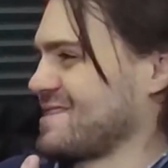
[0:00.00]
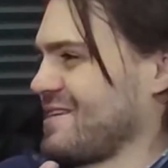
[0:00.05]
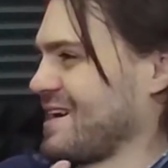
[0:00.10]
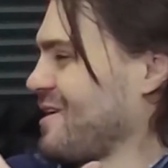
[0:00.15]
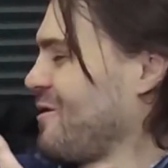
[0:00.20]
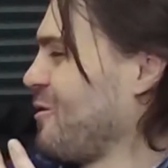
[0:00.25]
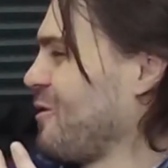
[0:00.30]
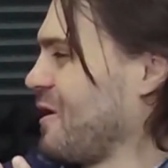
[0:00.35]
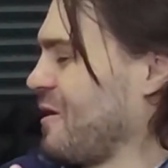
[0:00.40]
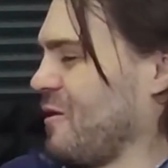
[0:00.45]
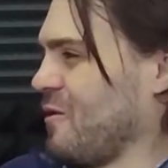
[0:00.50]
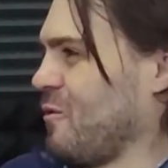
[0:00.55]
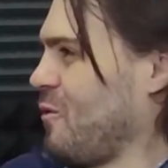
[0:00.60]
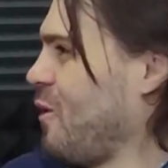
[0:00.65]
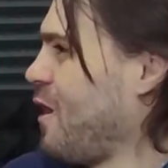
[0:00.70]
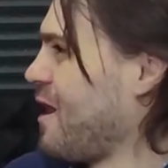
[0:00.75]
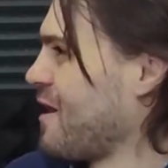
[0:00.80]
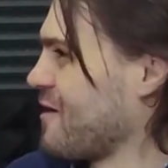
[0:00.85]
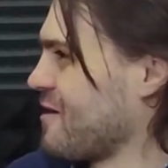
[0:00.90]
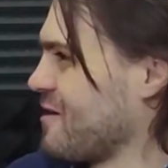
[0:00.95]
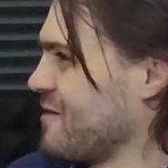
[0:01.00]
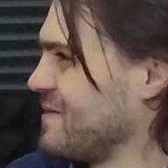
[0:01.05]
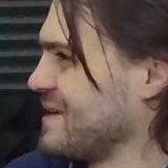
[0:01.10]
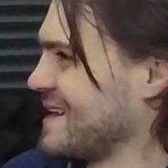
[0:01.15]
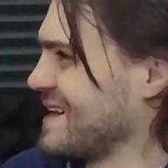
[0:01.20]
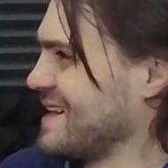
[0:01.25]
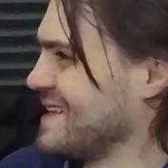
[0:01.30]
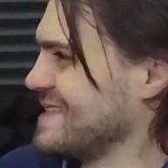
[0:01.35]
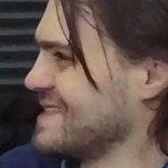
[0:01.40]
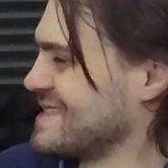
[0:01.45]
They're like oil and water
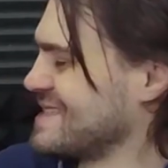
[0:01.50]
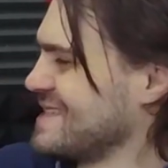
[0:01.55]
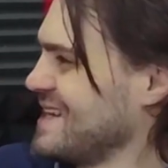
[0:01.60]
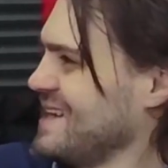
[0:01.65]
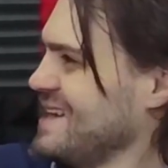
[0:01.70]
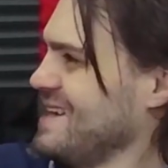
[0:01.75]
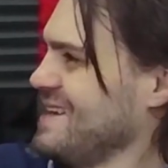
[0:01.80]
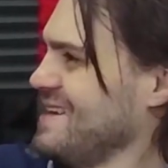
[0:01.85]
because